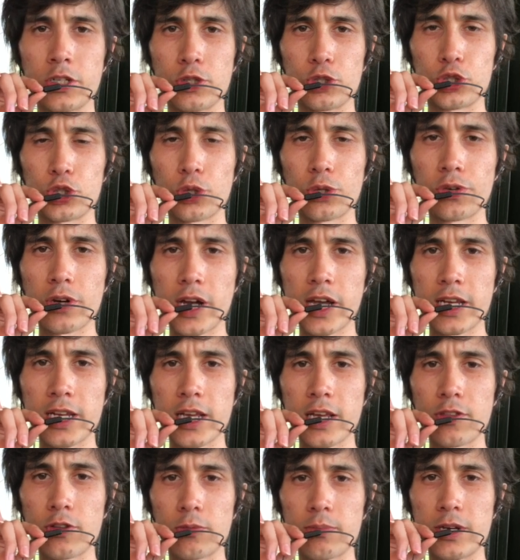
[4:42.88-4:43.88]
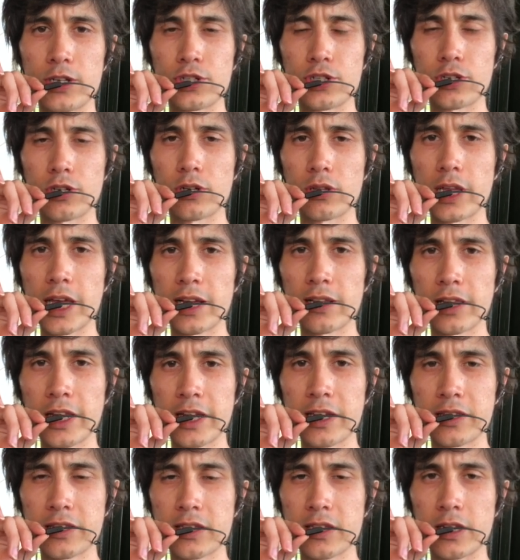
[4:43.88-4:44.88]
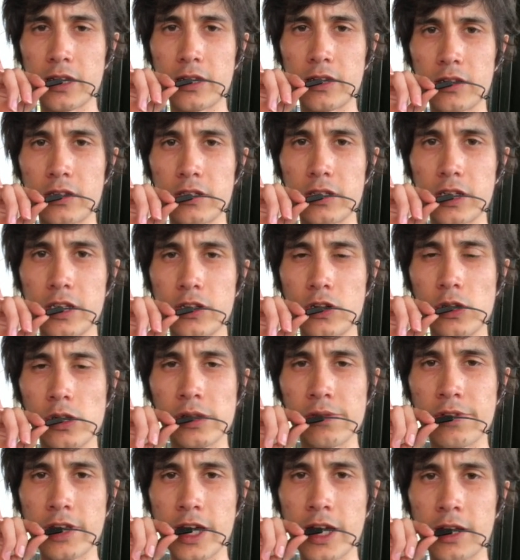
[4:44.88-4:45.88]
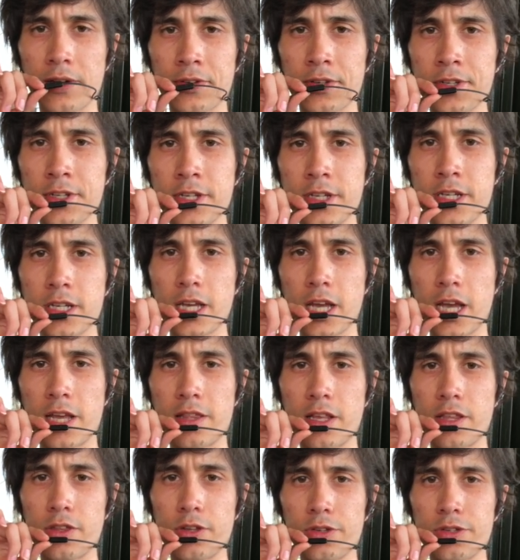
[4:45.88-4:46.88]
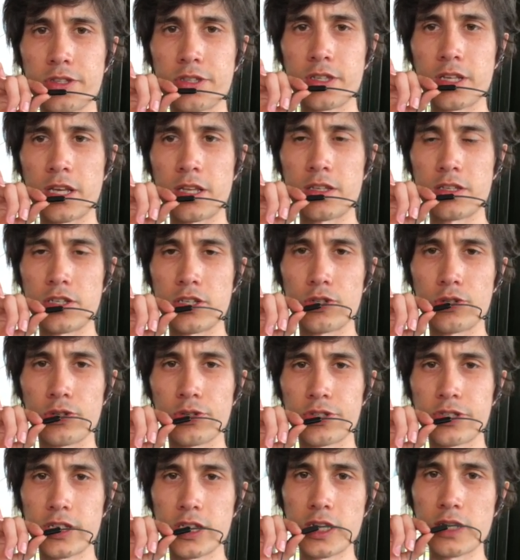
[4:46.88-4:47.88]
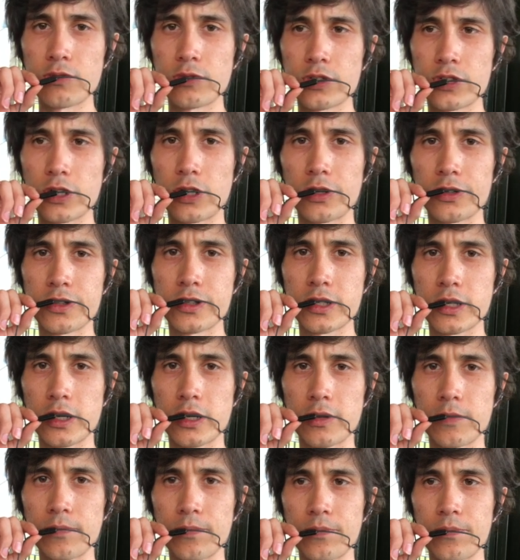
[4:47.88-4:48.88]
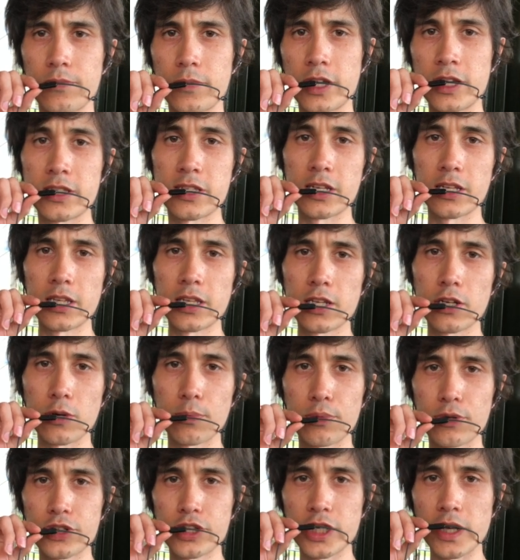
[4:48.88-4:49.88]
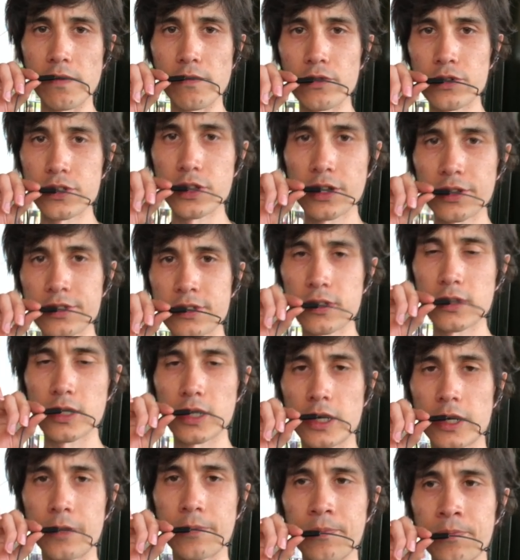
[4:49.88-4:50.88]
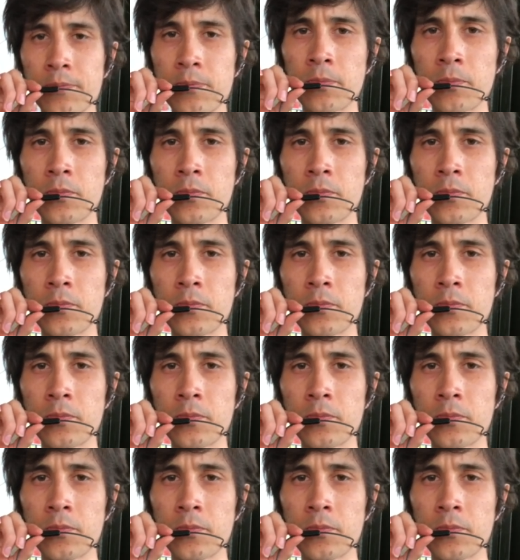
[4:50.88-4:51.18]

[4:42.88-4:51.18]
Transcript: shoulder height again. They'll measure your leg length and all of that. And then you'll see results instantly, or perceived results. And